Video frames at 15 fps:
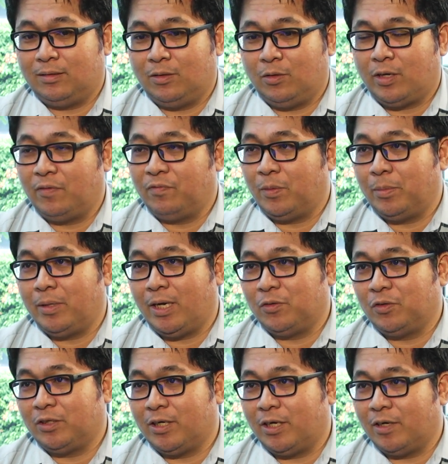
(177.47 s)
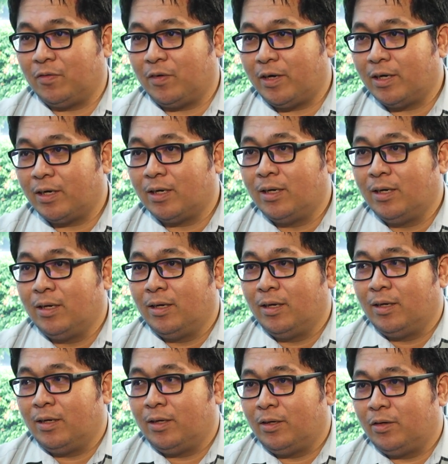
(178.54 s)
looking from the outside, right,
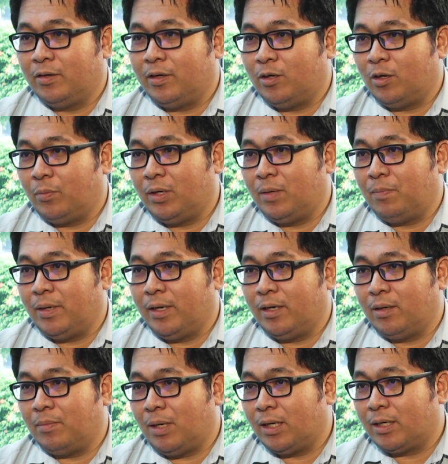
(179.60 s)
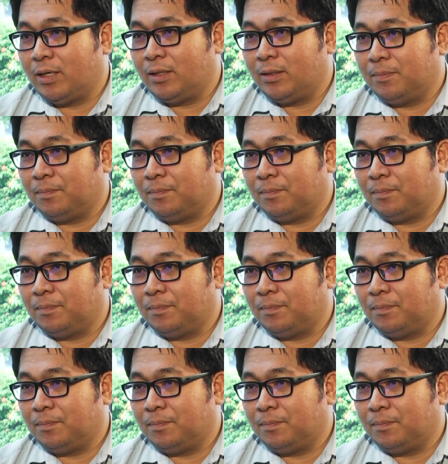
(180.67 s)
you're the dominant player in the market.